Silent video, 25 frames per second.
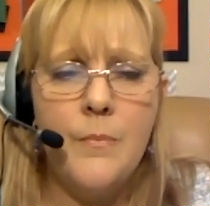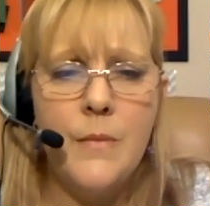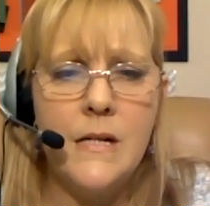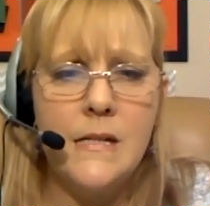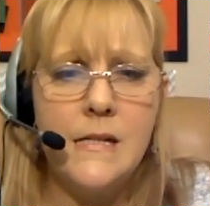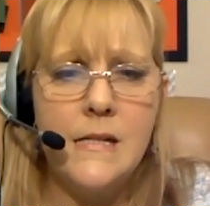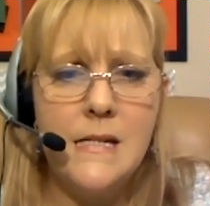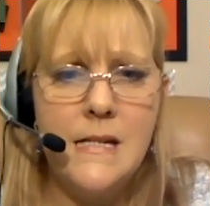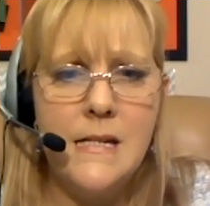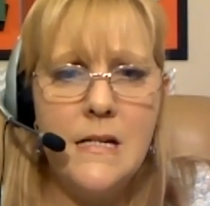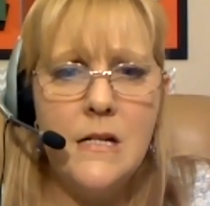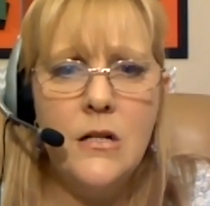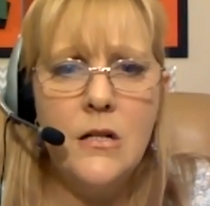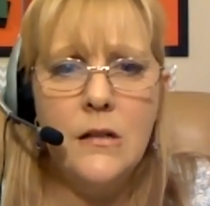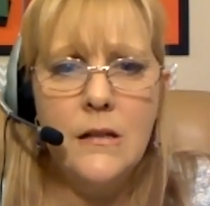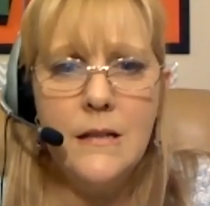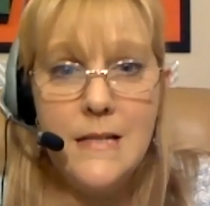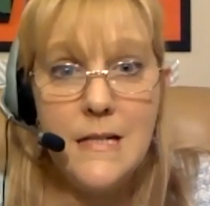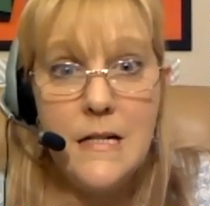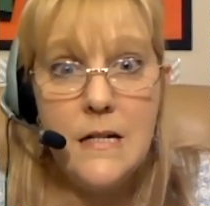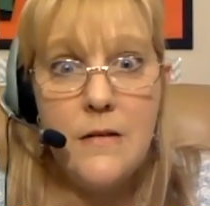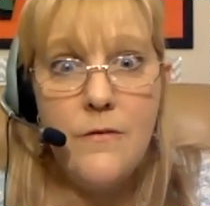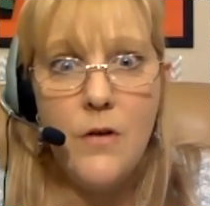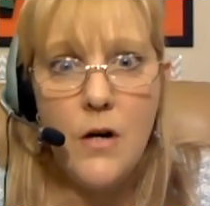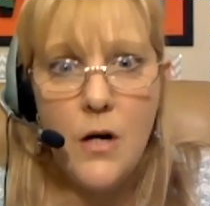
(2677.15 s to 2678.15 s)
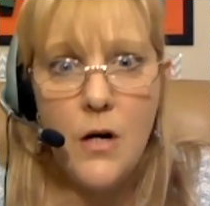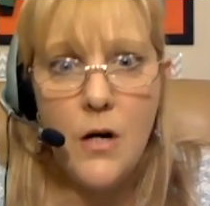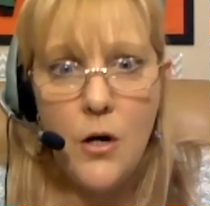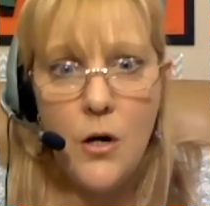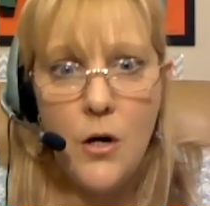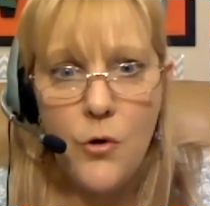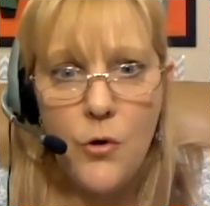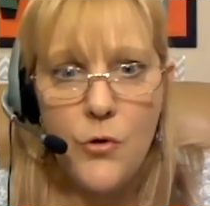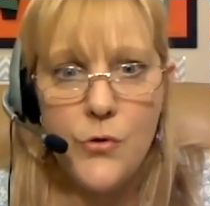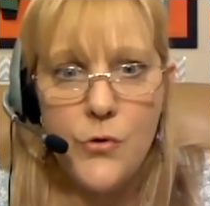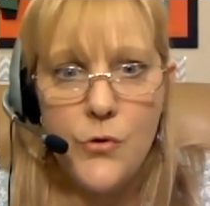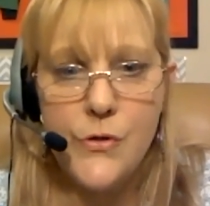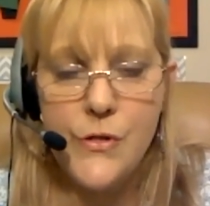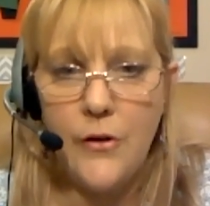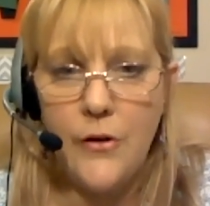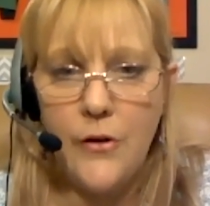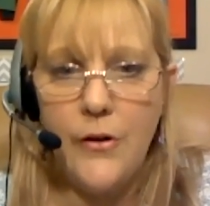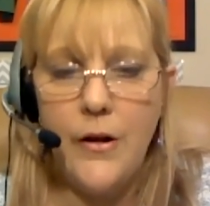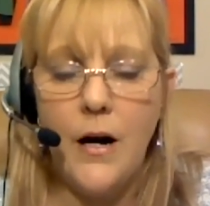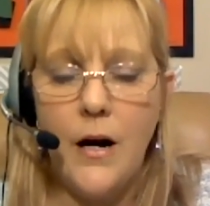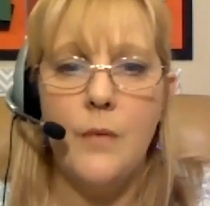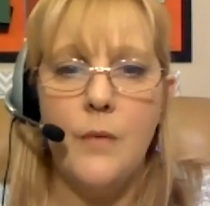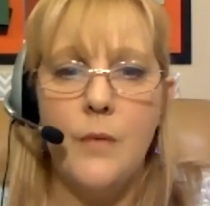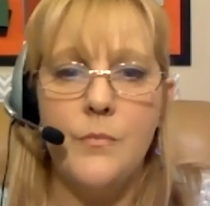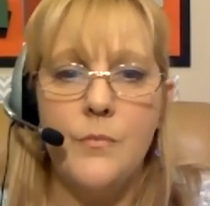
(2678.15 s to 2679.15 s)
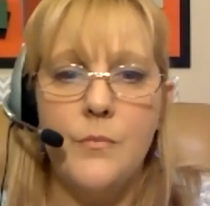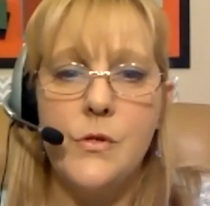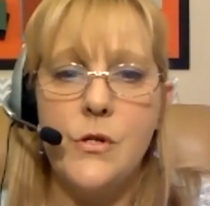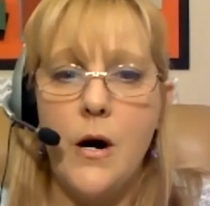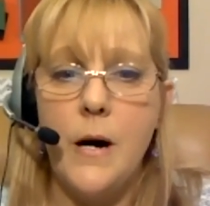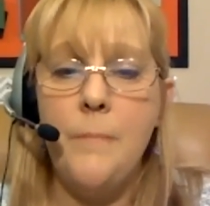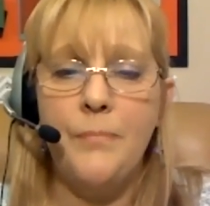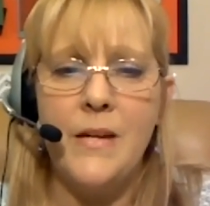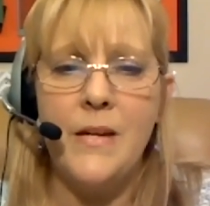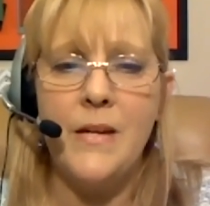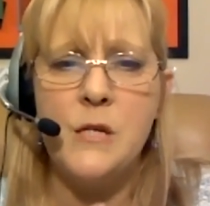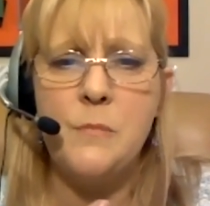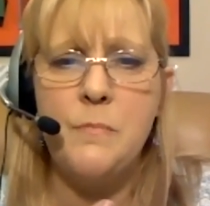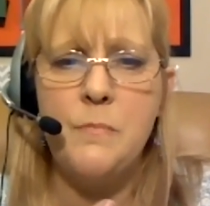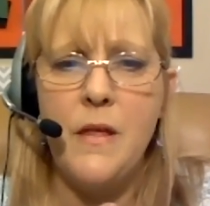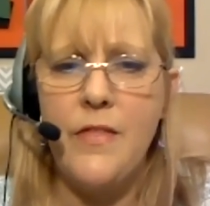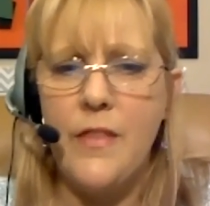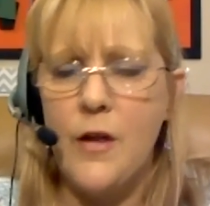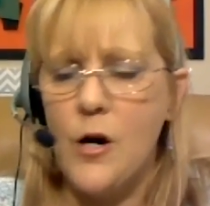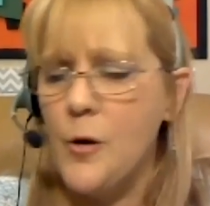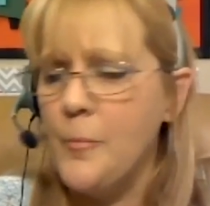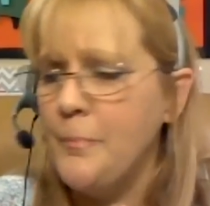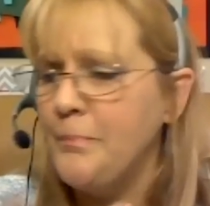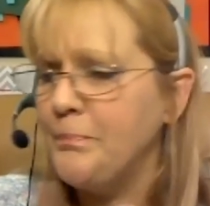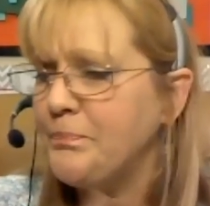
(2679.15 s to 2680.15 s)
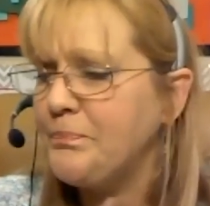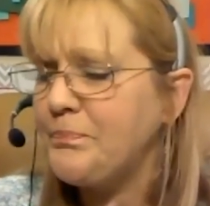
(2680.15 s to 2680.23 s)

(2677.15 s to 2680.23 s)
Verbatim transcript: that's dealdivawholesale.com, sorry, I spit there.